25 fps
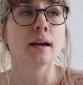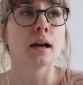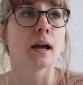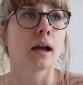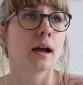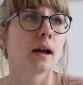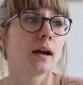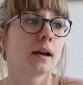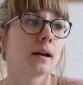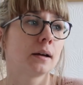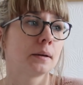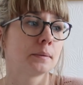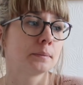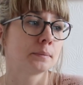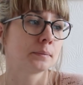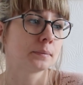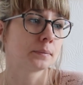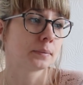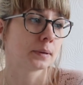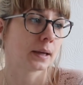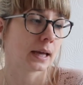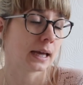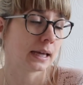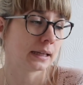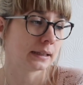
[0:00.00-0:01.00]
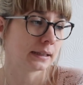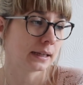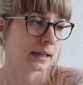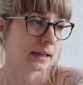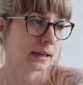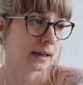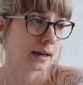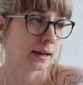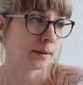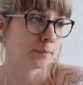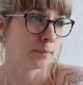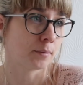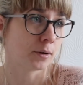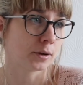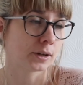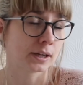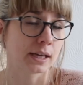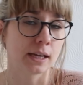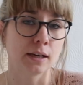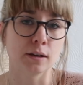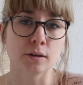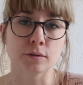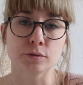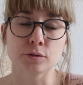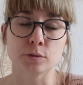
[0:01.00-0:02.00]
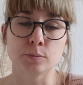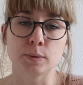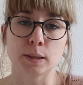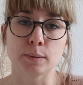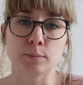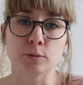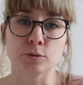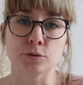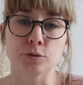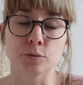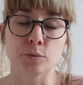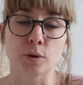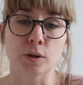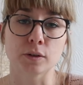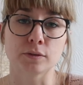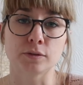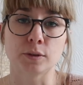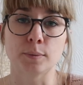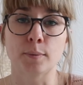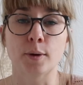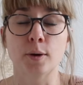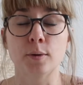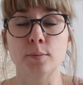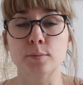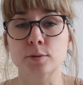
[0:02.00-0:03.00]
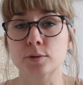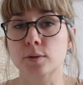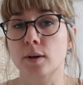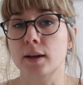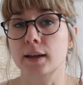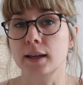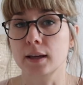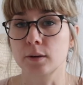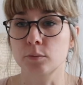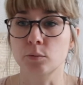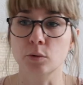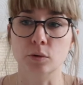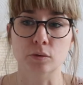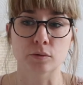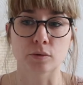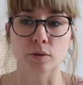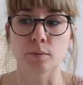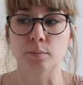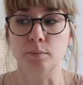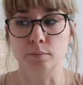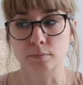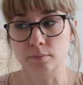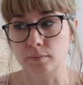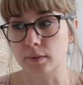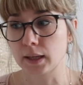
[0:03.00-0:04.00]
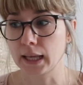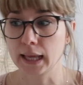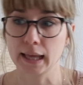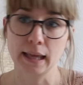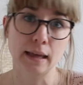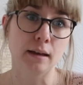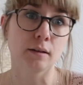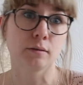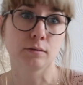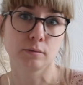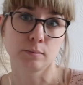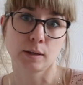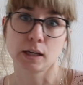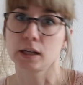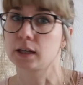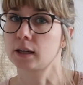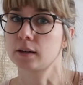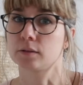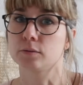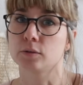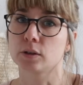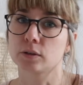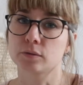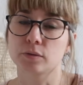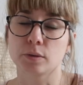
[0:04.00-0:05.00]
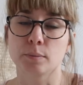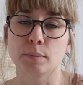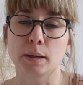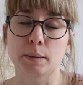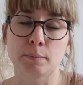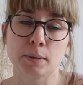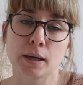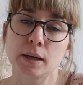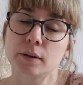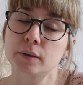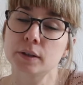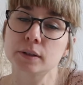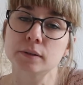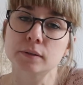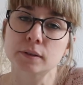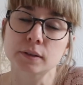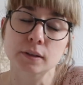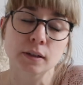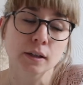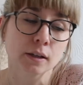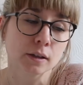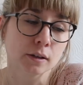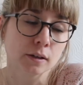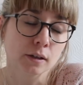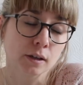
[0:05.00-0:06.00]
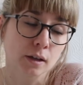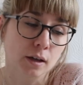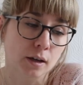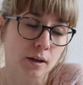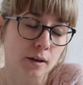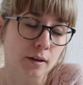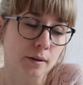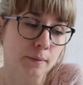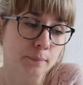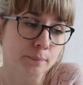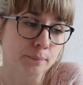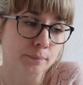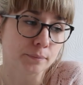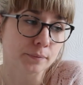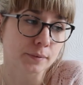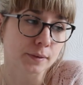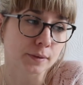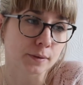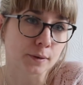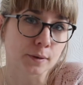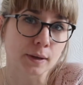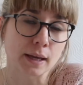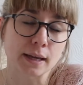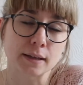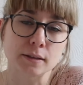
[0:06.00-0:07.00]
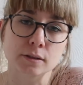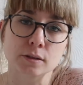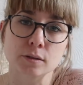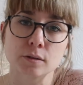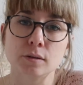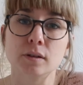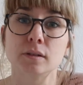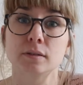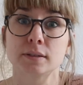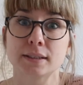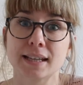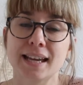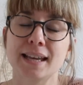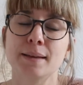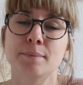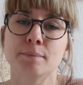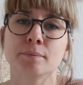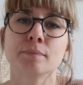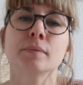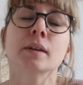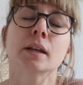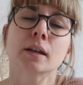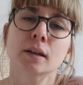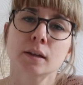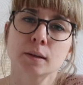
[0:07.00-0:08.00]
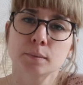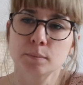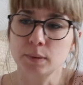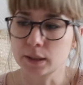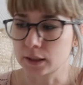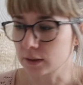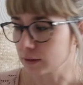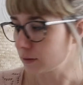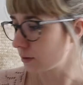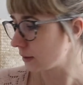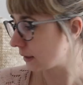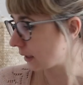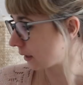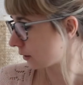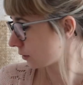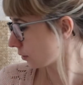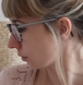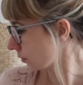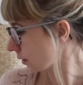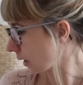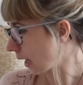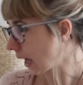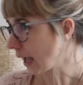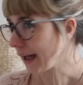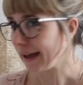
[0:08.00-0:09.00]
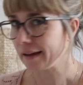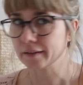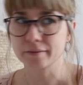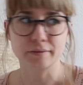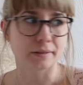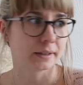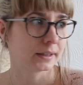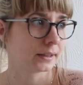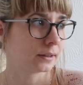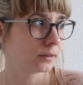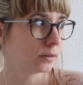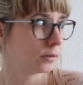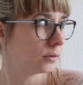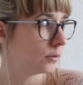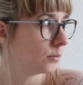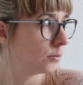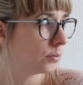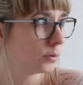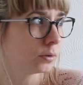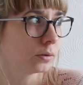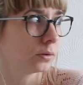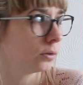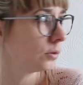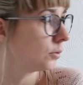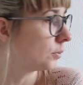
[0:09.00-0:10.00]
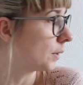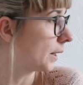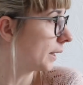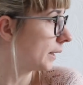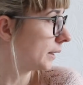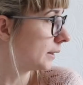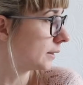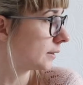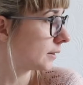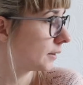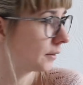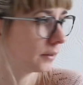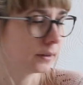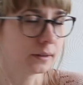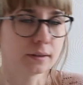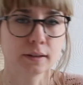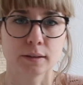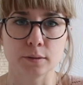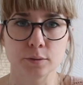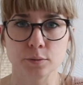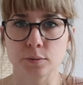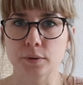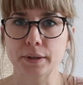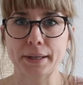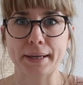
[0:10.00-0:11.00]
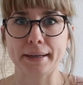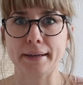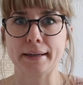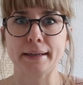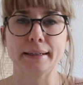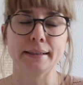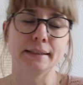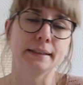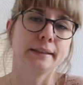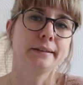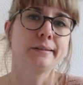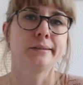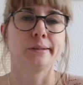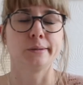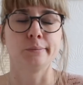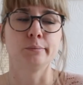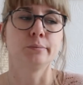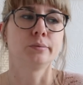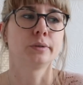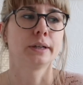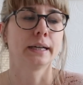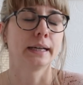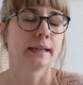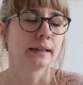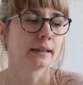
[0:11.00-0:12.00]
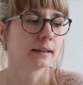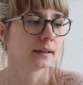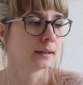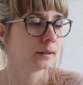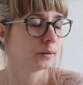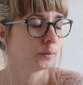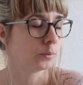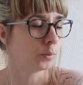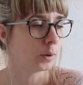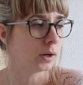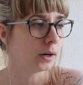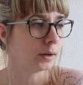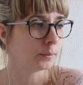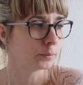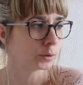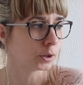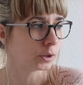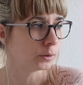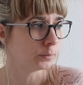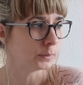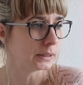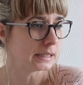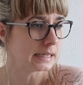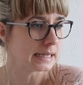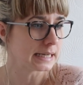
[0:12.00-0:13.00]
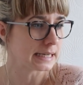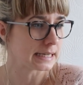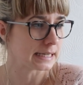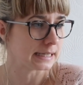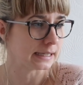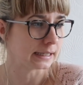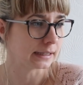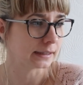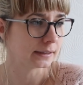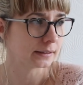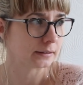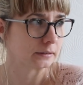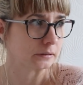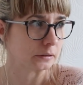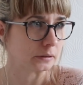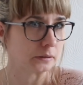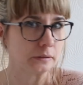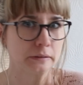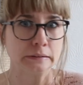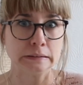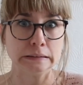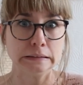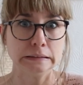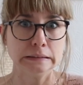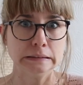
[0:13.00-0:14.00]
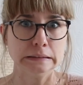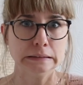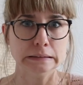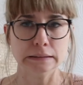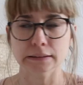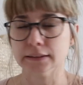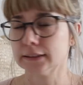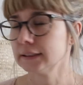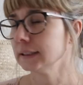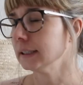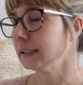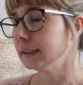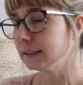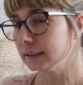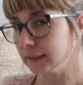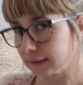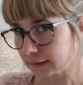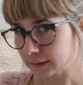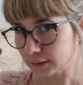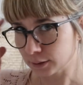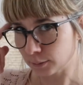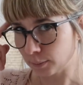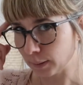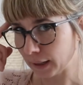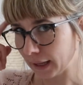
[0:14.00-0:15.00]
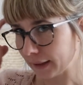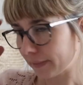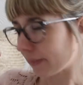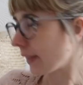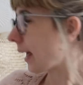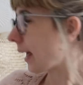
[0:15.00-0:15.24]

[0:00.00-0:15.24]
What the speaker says: And yeah, I'm lucky enough to be able to work from home, so I can work from here, I can work from my parents. So yeah, so same, because they don't have like a ball winder and all that, I need to bring what I'm going to be knitting, so need to plan